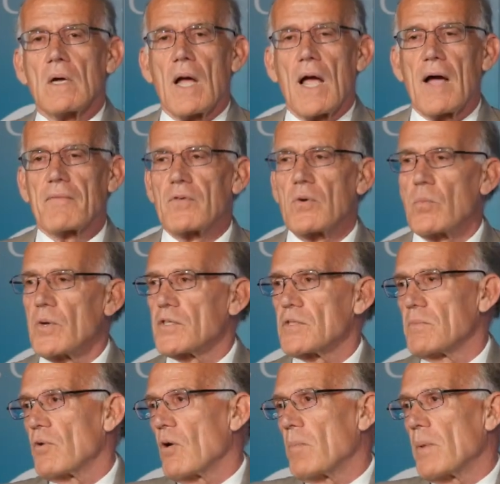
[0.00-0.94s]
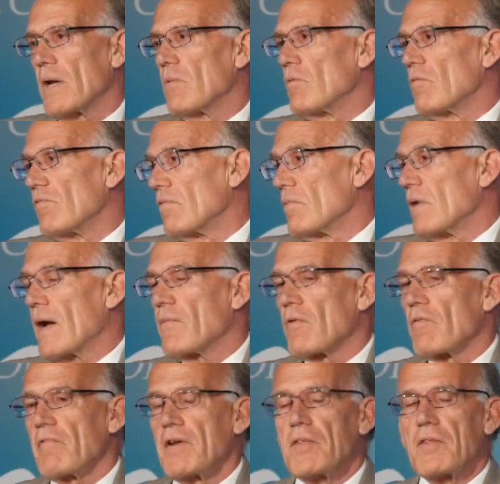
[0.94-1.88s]
after which nobody will
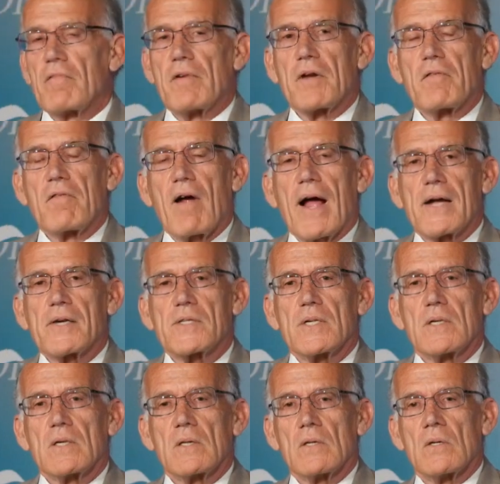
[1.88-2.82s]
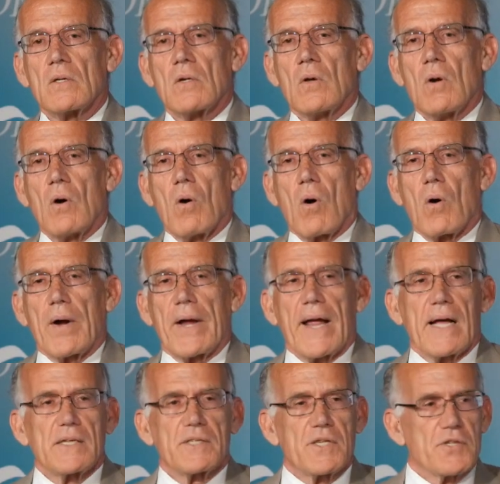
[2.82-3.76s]
ever read the retraction or he
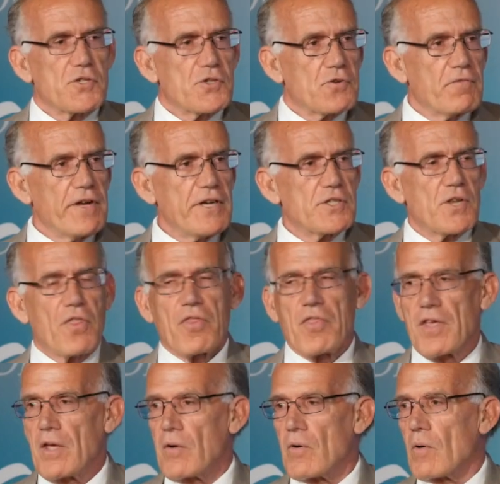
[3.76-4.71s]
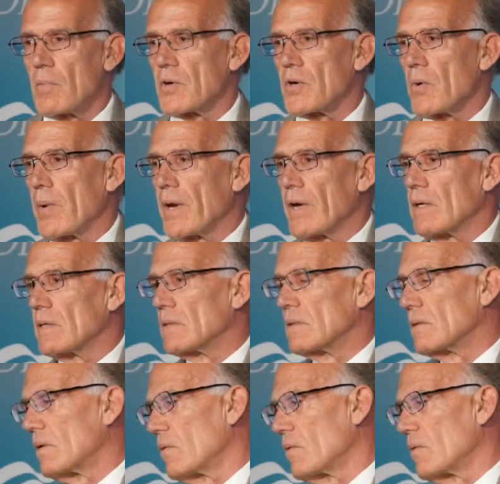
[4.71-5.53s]
has a street theater between,